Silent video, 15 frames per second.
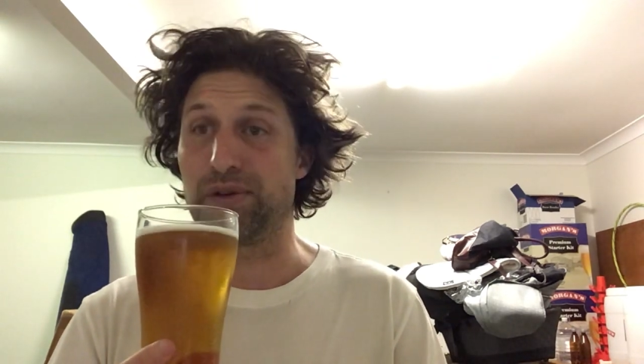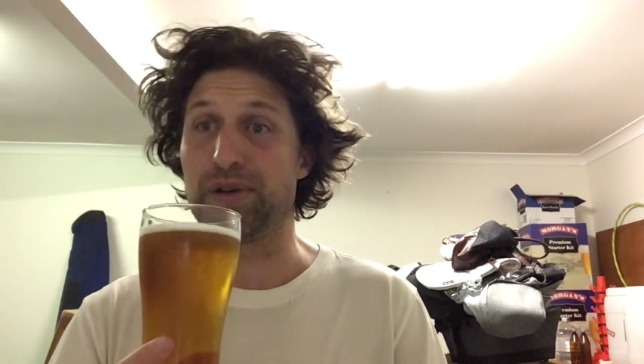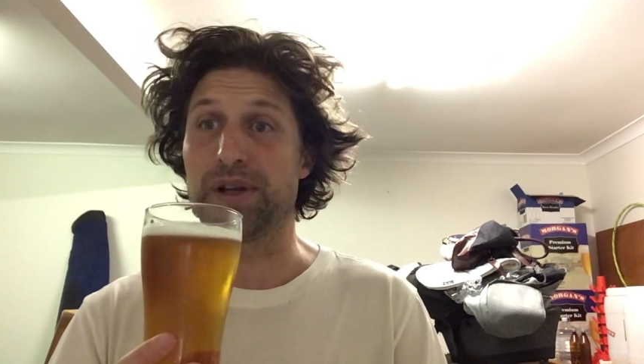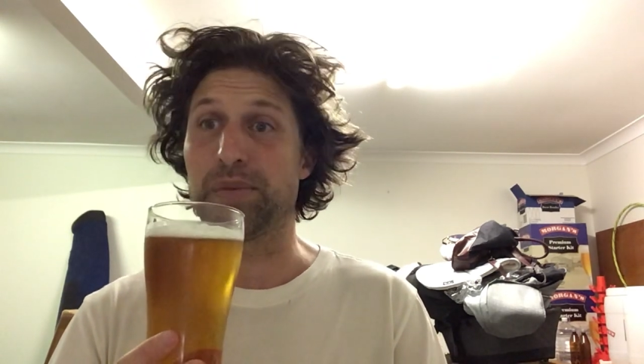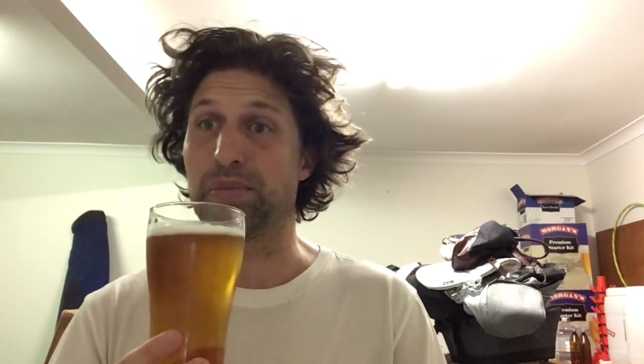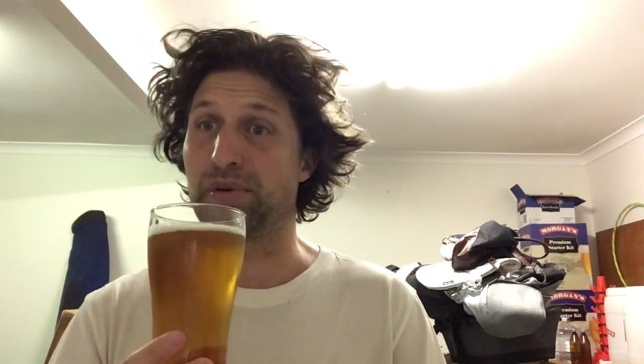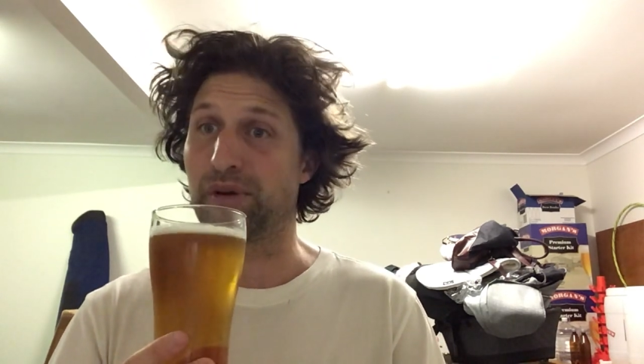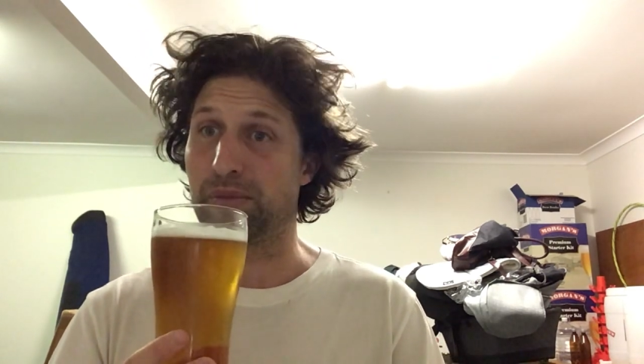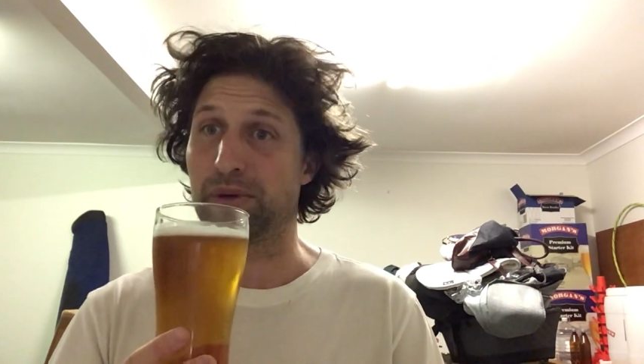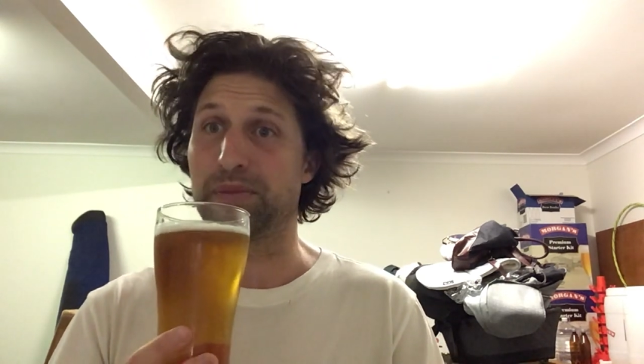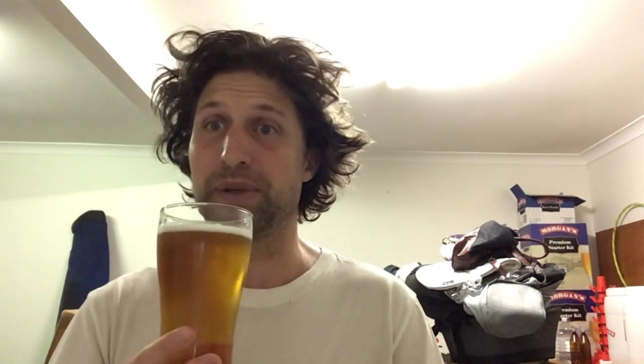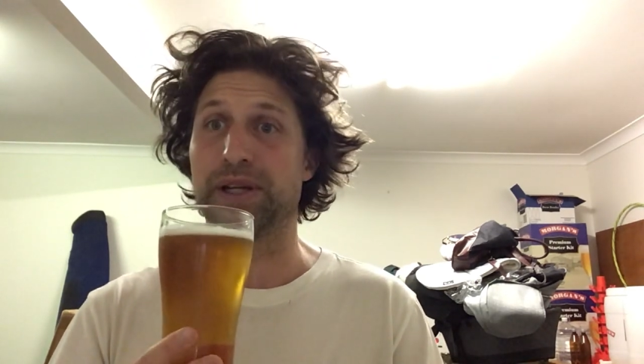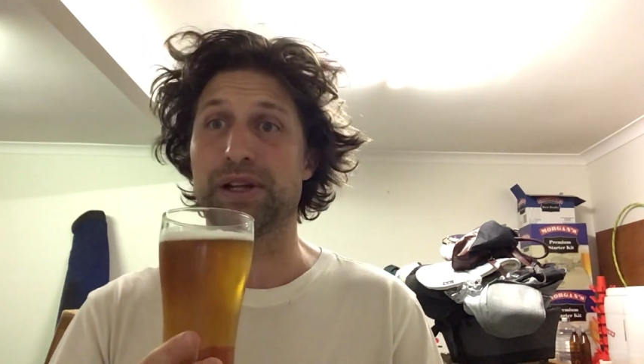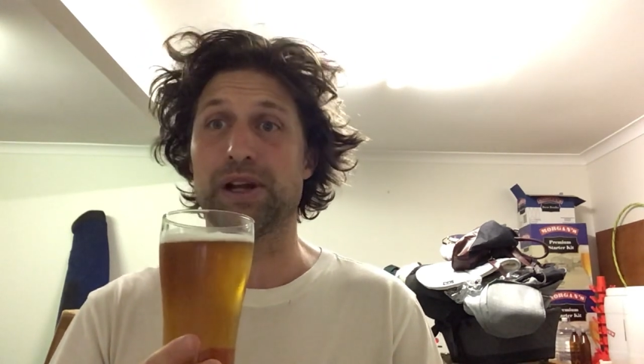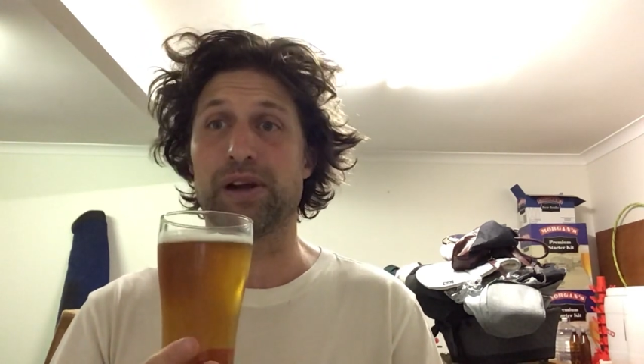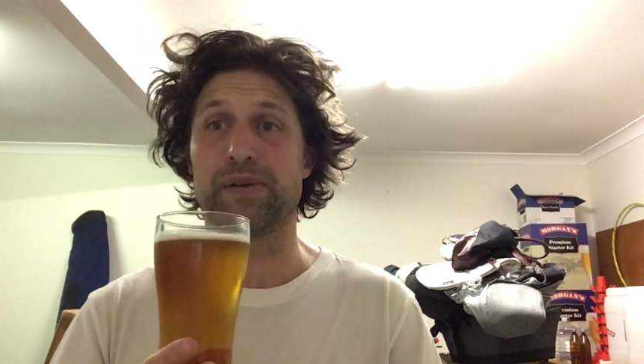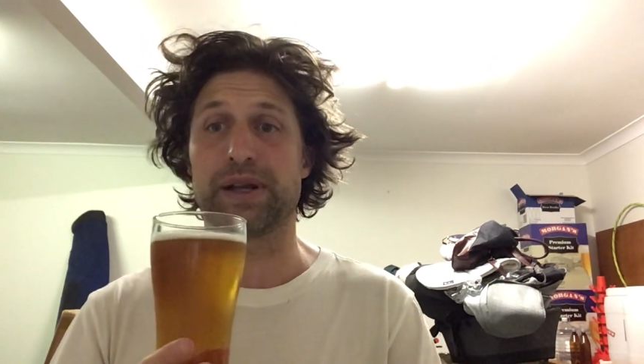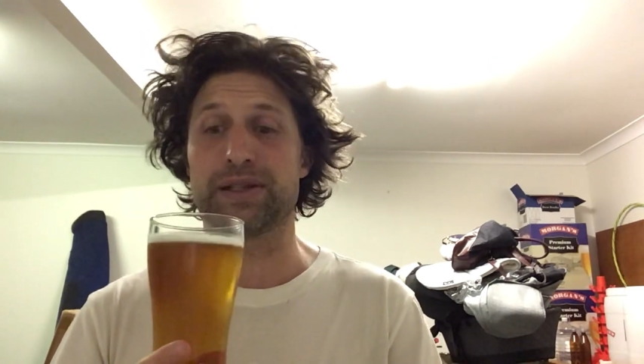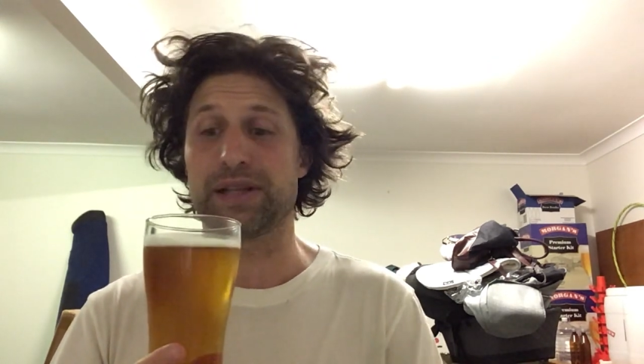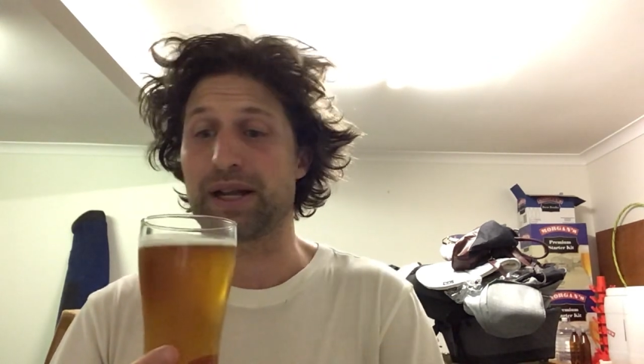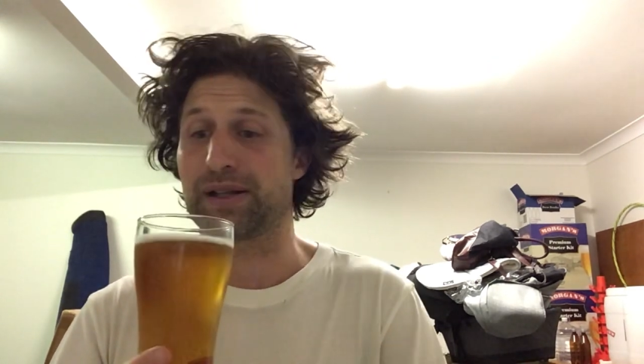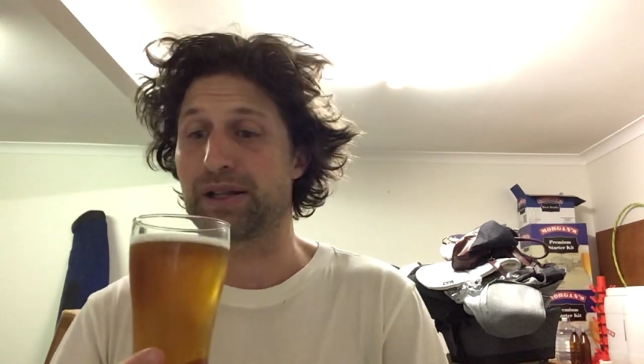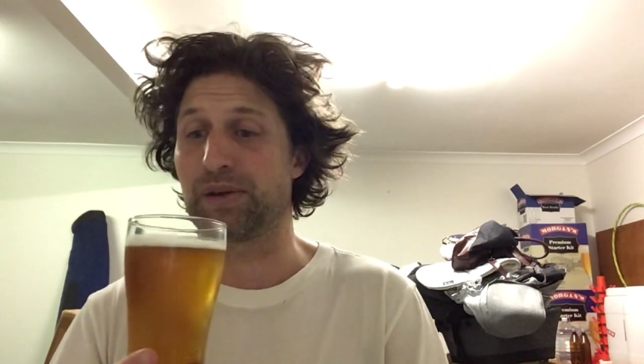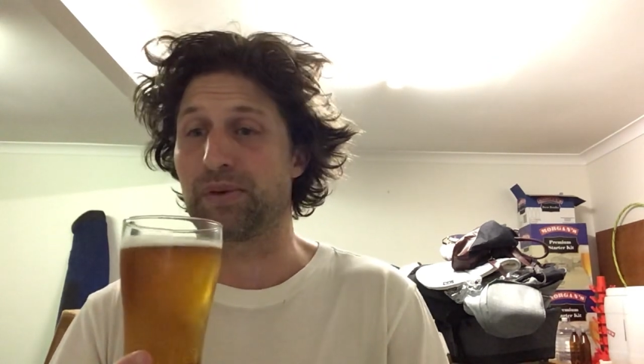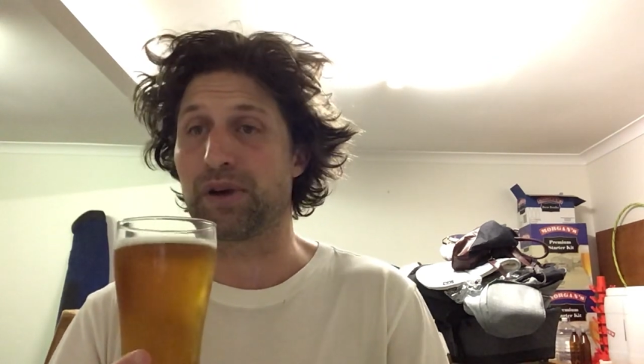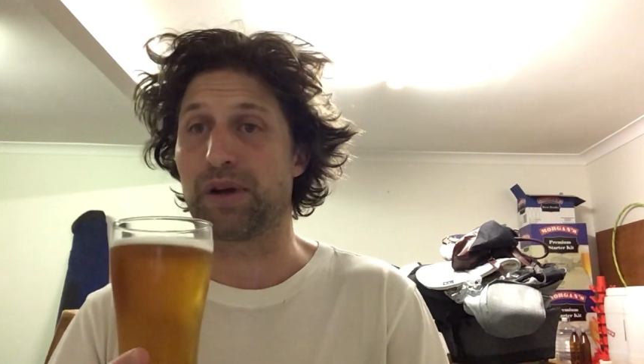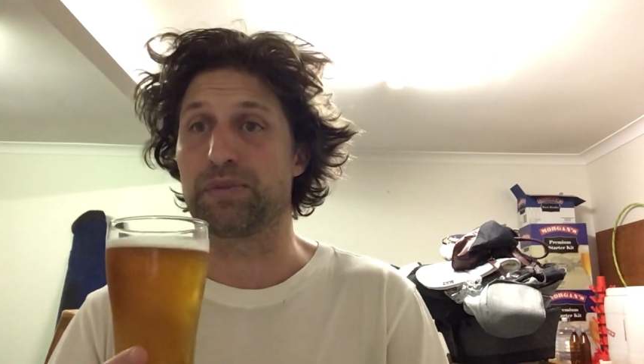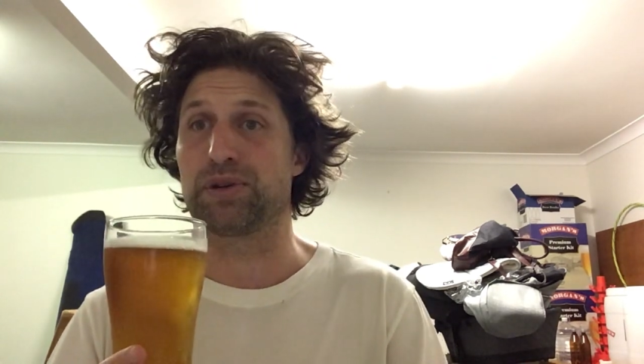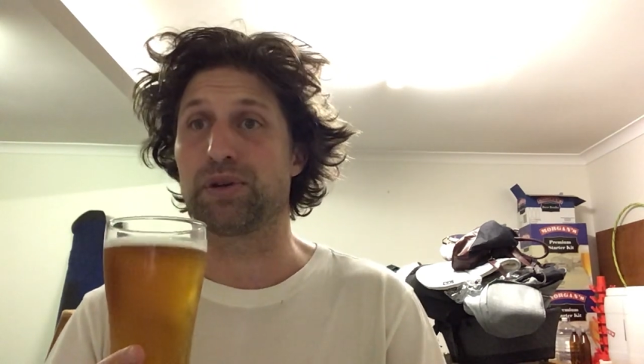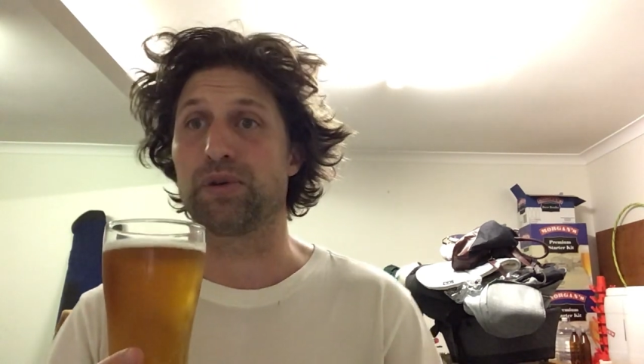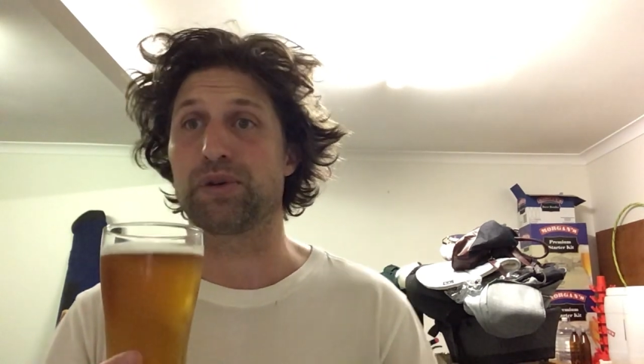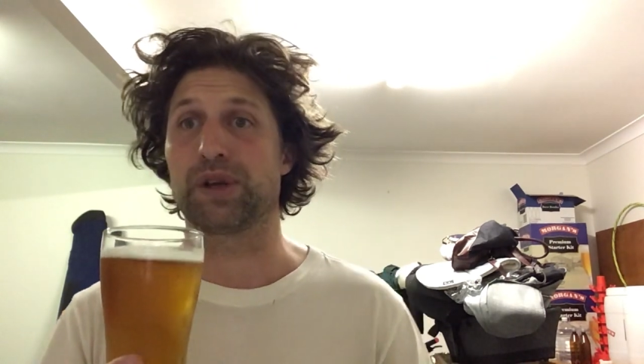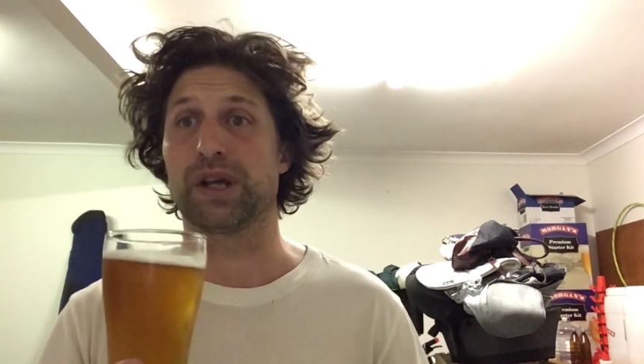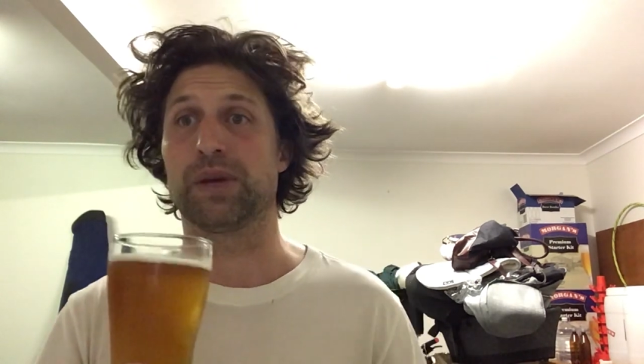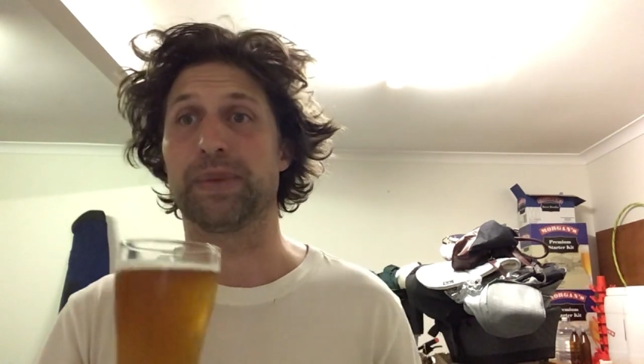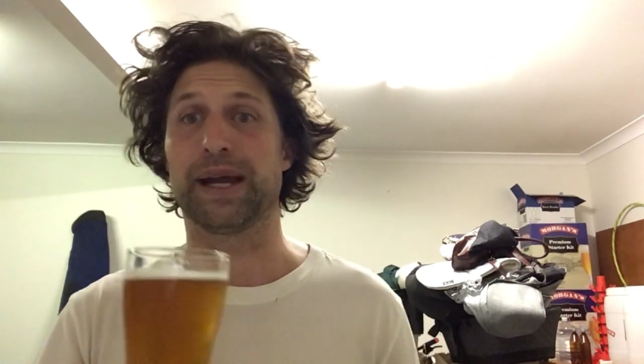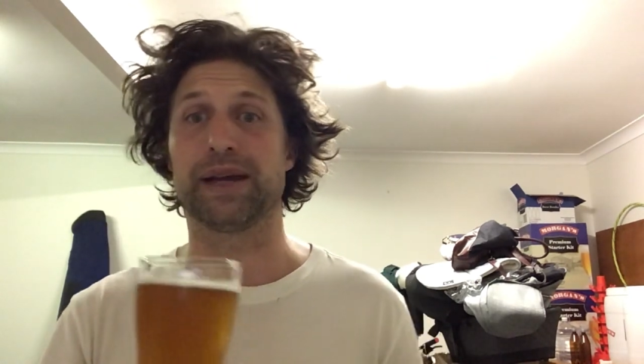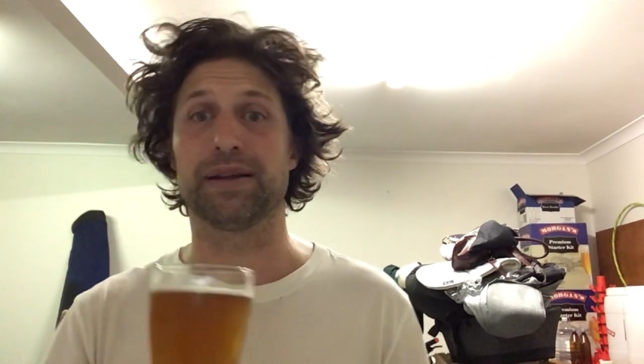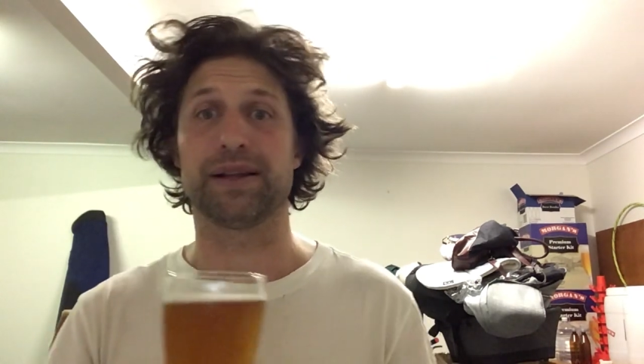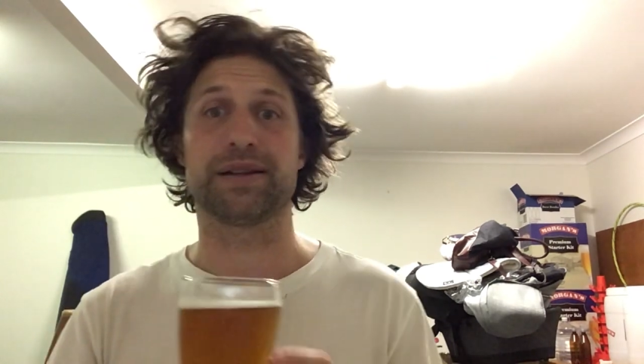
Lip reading: you probably know exactly what I'm talking about.